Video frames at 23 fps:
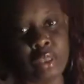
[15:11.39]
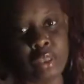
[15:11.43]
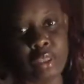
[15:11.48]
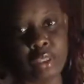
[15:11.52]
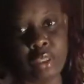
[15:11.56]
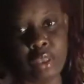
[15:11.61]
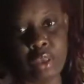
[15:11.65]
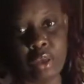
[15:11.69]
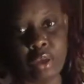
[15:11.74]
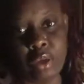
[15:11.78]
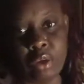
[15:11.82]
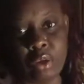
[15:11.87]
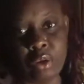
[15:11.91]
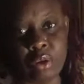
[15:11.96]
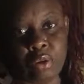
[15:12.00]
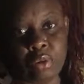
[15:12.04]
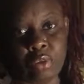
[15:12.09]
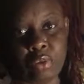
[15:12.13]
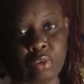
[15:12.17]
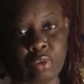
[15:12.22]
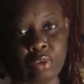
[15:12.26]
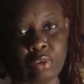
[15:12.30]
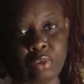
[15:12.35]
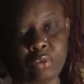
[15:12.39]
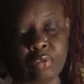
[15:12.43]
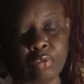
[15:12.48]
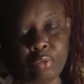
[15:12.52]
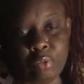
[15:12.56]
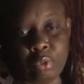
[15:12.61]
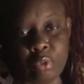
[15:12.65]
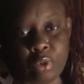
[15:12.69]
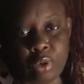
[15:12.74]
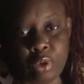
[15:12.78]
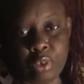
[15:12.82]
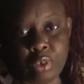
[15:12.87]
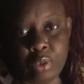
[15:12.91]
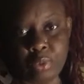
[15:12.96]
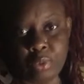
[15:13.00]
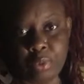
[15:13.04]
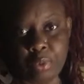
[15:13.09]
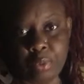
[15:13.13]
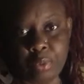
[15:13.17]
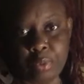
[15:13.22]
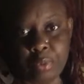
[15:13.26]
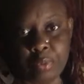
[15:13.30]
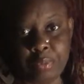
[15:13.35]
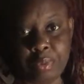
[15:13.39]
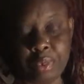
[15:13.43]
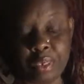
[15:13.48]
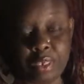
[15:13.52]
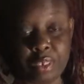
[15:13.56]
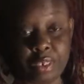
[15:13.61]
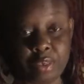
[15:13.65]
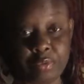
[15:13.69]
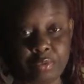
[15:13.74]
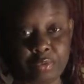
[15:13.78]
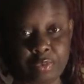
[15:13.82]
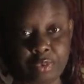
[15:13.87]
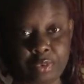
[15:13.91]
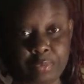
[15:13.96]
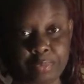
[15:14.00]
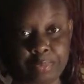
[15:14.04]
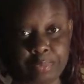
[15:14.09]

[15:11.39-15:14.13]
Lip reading: the earth, of course, we would be different.